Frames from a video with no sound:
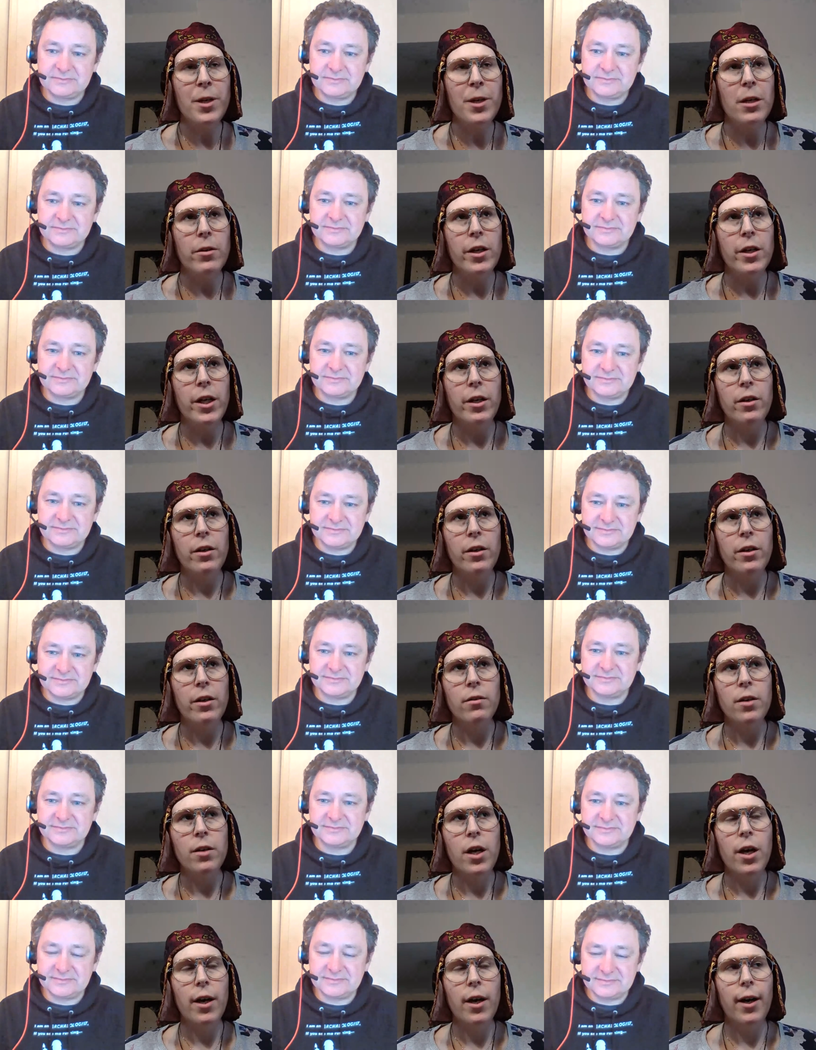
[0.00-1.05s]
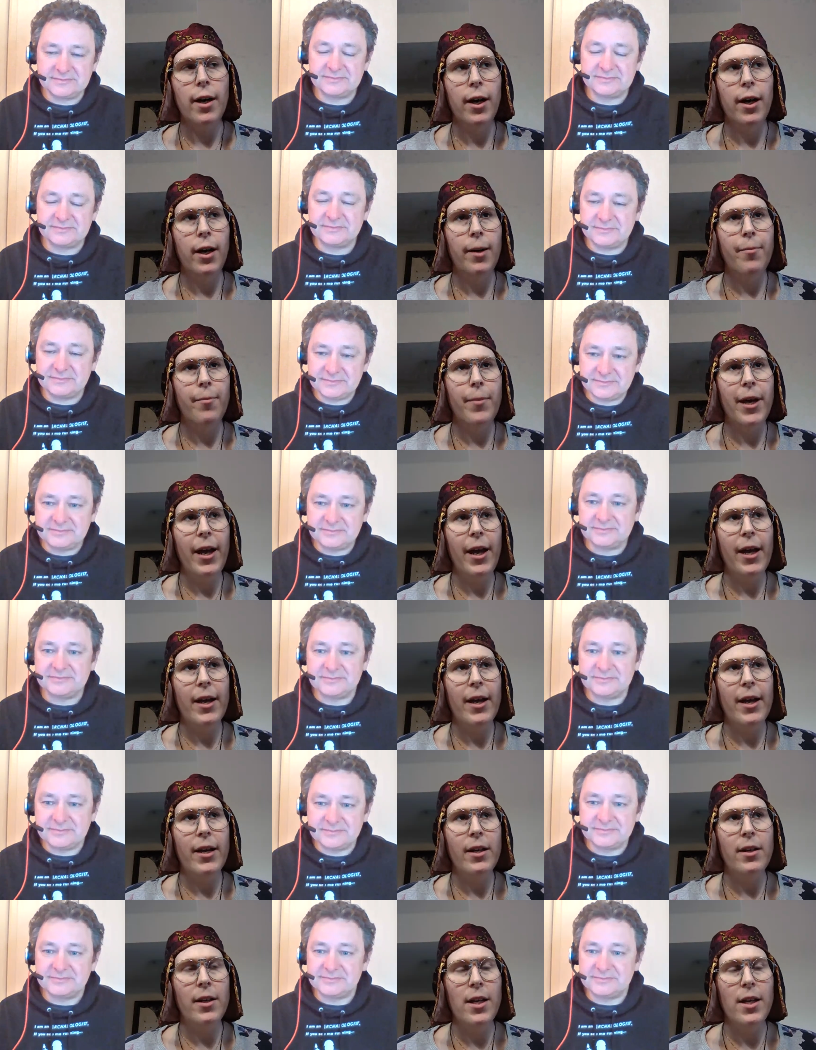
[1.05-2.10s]
Speaker 1: period, um,
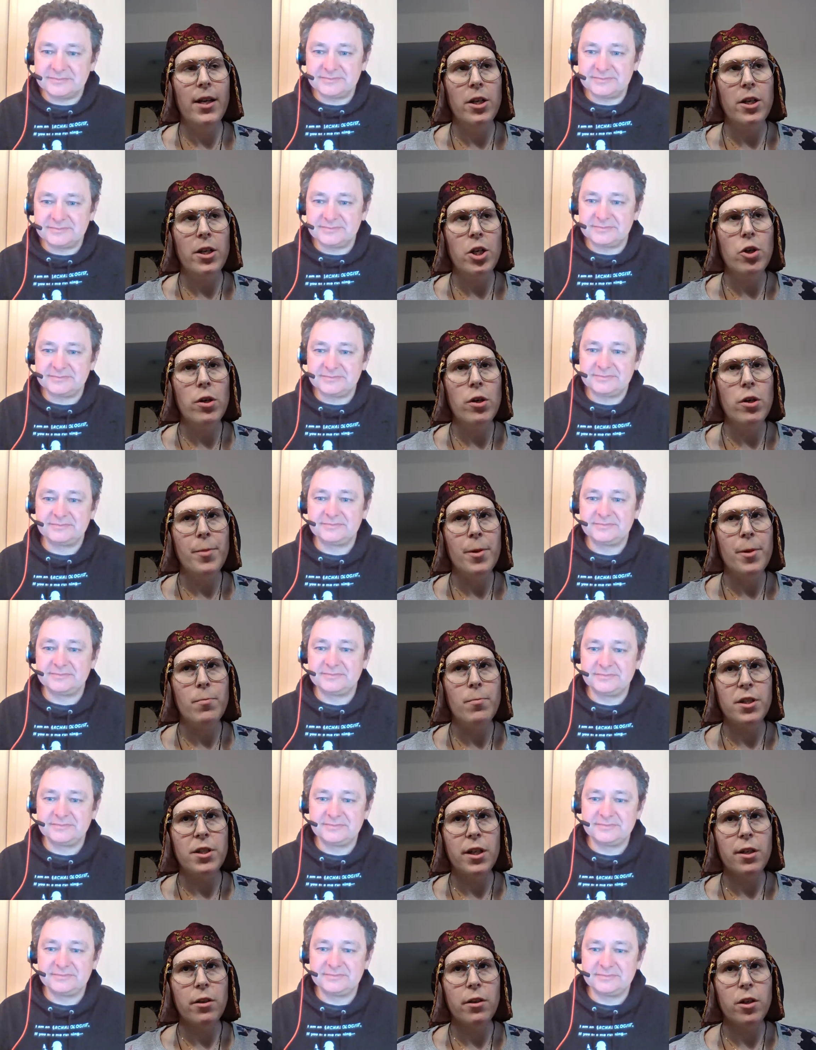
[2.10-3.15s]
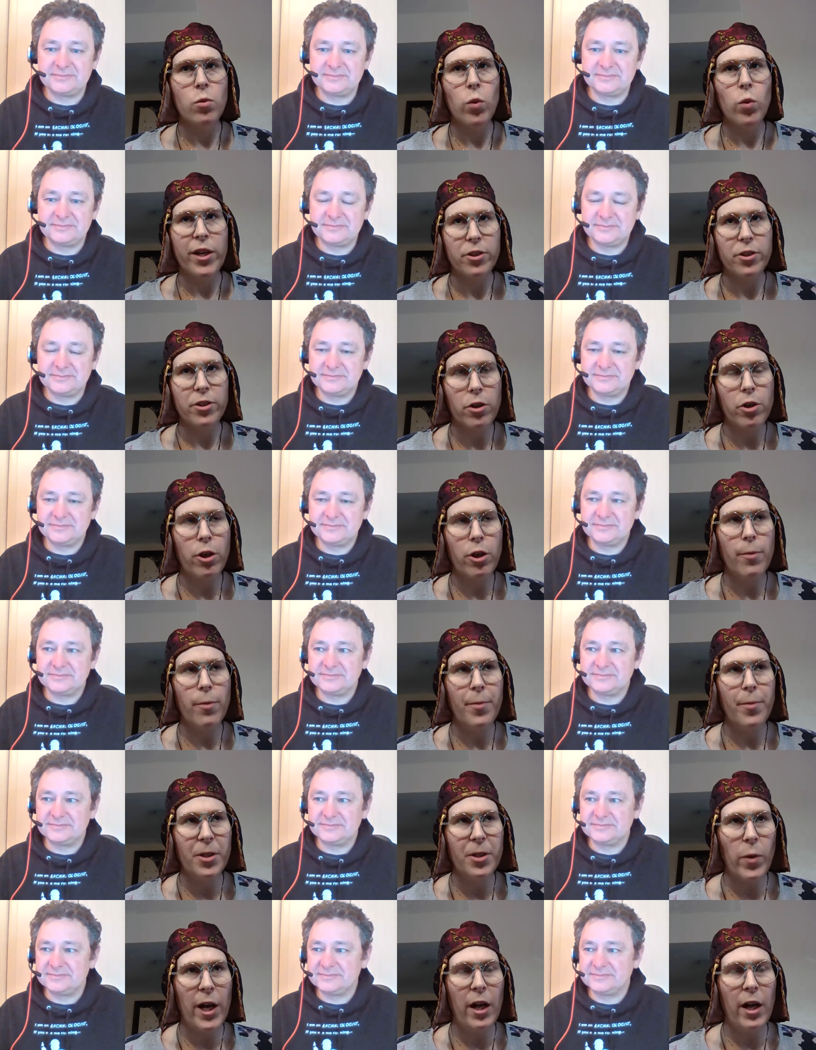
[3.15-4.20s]
and in Europe in particular, Western Europe
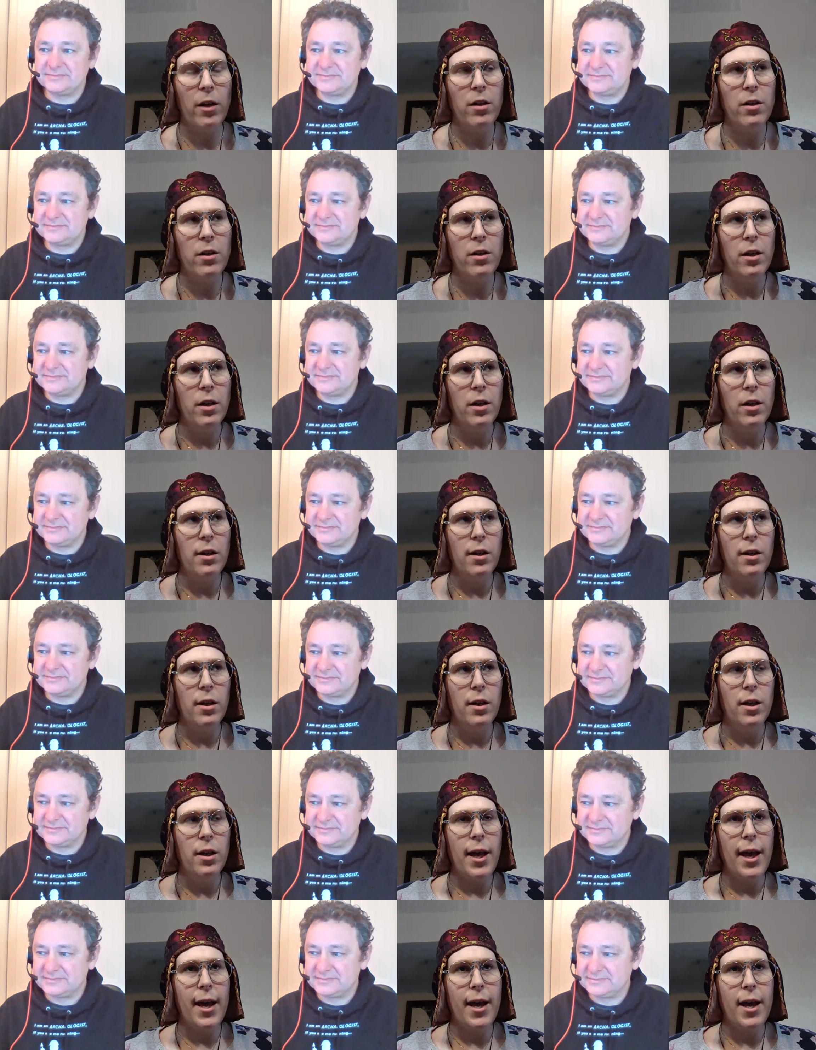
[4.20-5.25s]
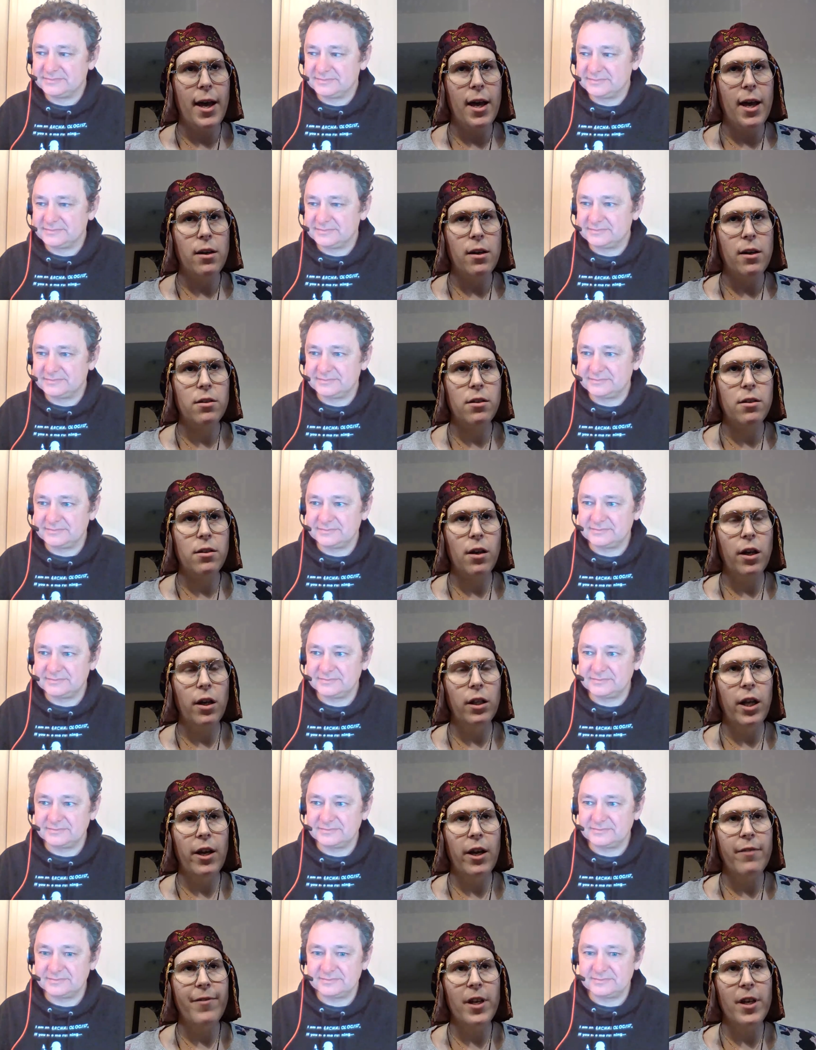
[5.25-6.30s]
as well. And a
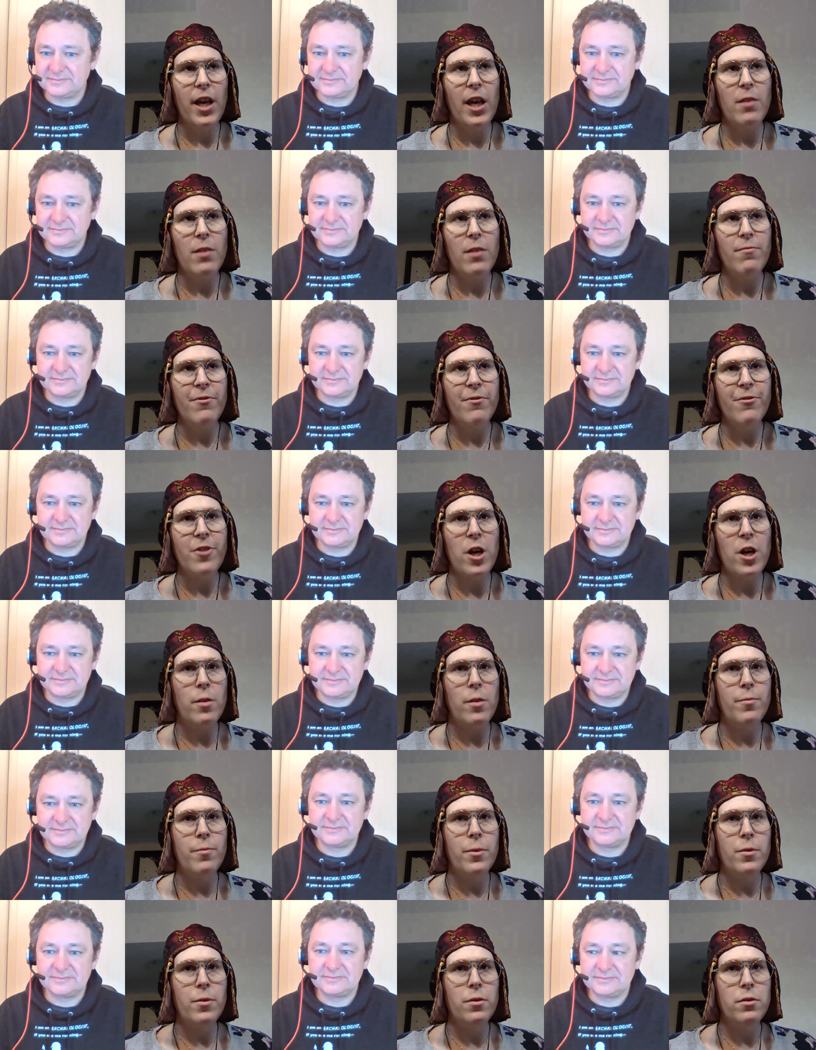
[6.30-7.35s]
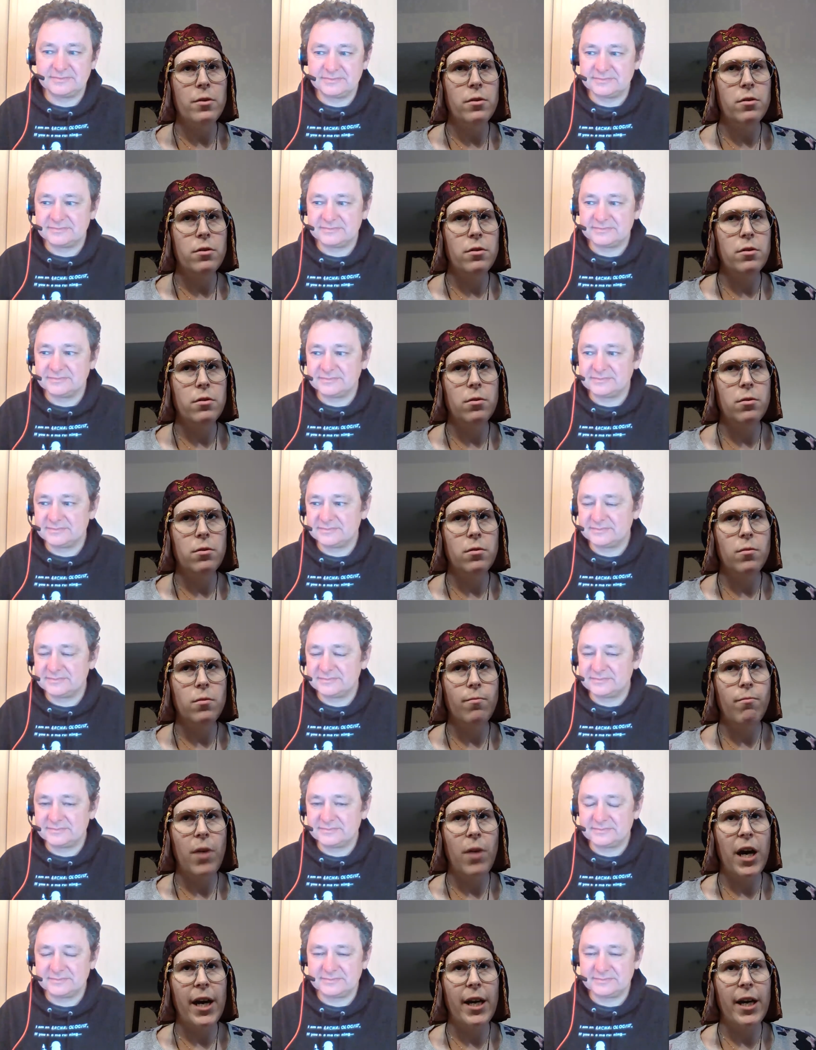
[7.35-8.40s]
lot of it came from
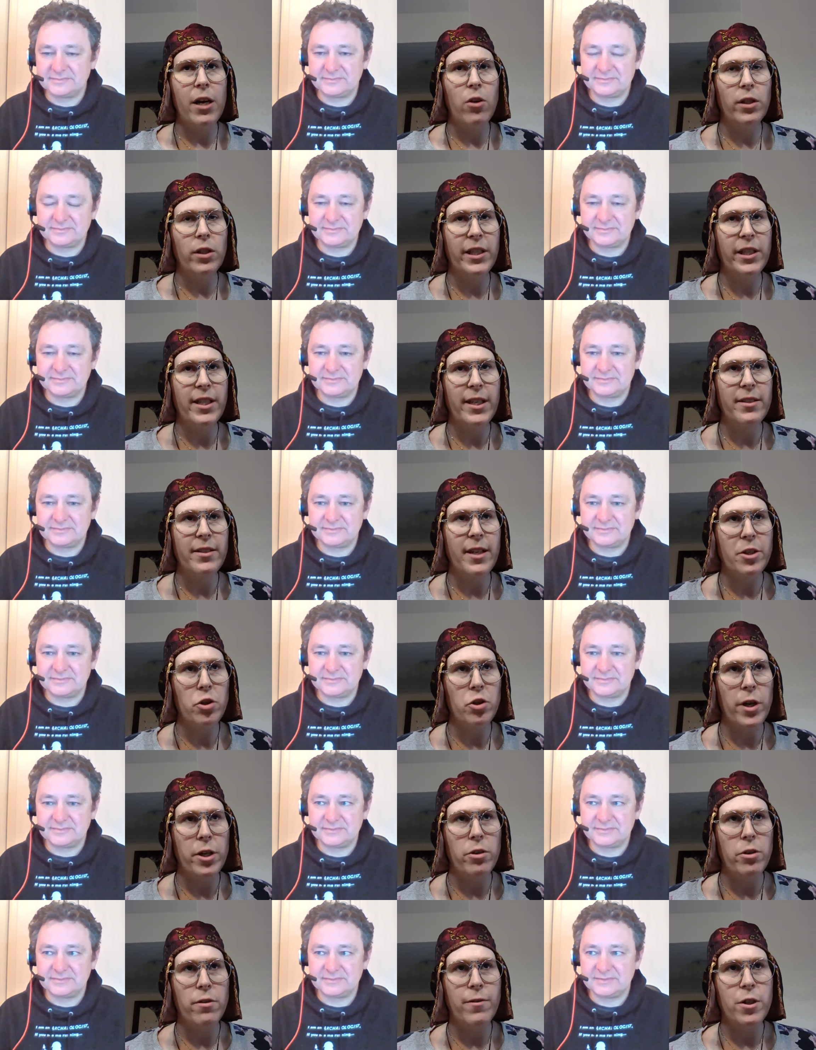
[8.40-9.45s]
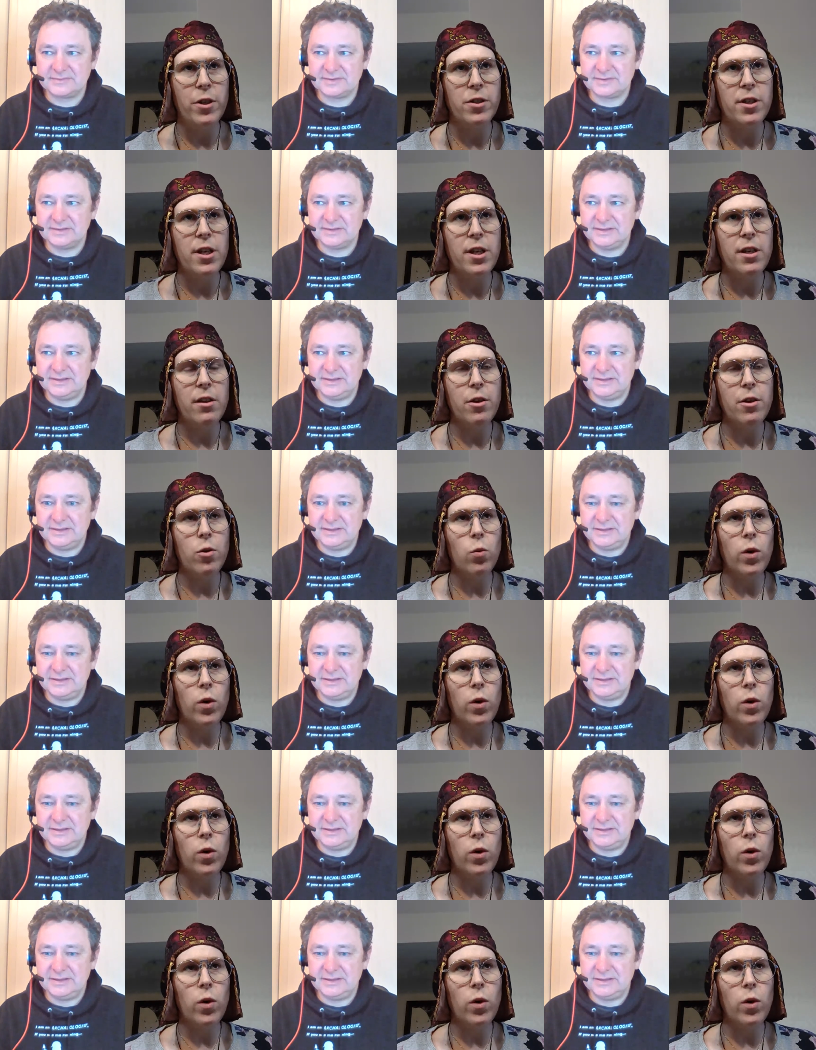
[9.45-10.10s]
my early days at Trent University. There